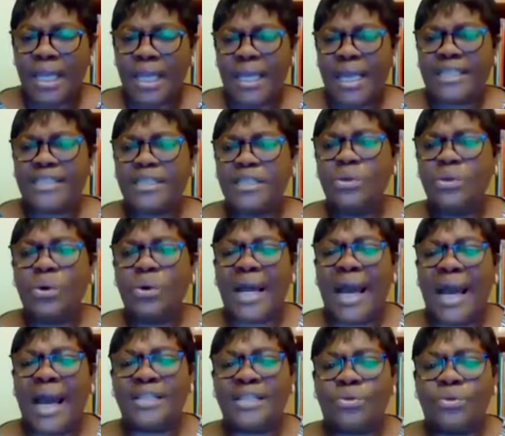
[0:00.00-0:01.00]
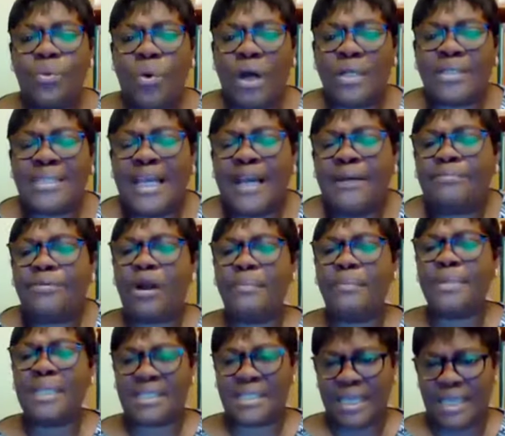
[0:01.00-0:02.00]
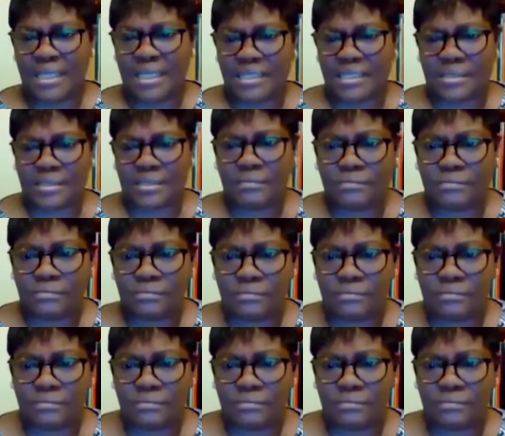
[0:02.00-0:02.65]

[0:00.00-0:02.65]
Let's look at what a promise is.